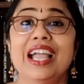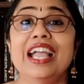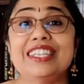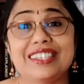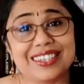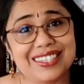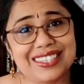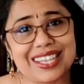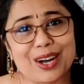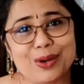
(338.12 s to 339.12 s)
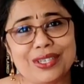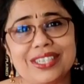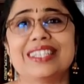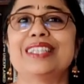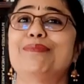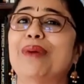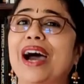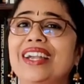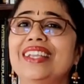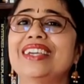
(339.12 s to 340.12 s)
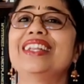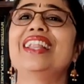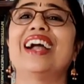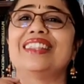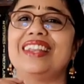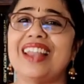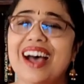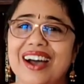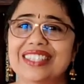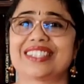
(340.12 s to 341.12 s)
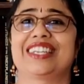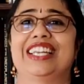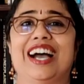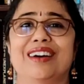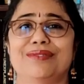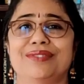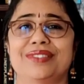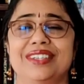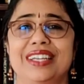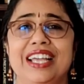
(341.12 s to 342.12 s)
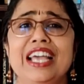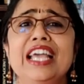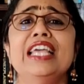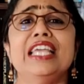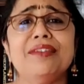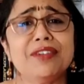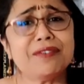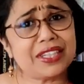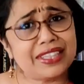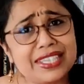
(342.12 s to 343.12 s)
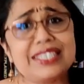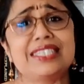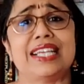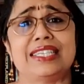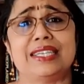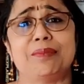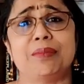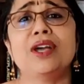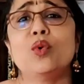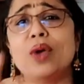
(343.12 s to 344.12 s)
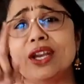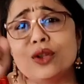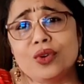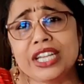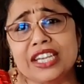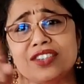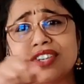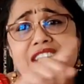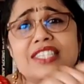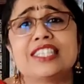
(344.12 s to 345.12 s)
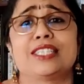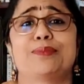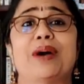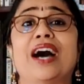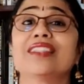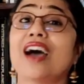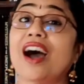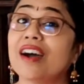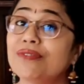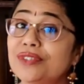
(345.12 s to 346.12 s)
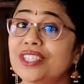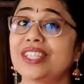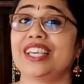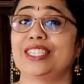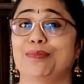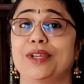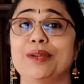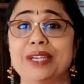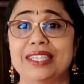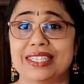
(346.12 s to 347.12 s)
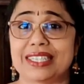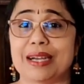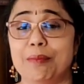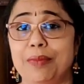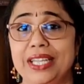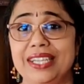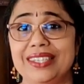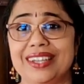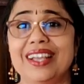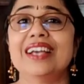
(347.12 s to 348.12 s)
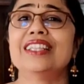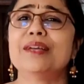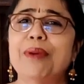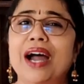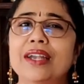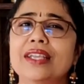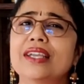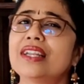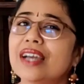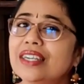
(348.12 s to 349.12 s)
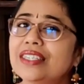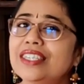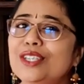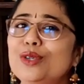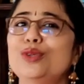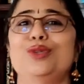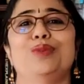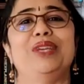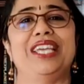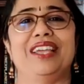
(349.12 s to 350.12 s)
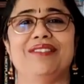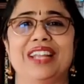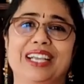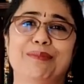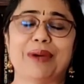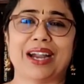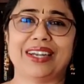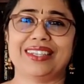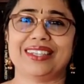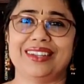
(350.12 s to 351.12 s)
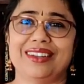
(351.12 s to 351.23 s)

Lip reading: It turns out that the particle had the last laugh. Even with this setup, where you retrace its path after the experiment is complete, the particle continued to behave like a particle.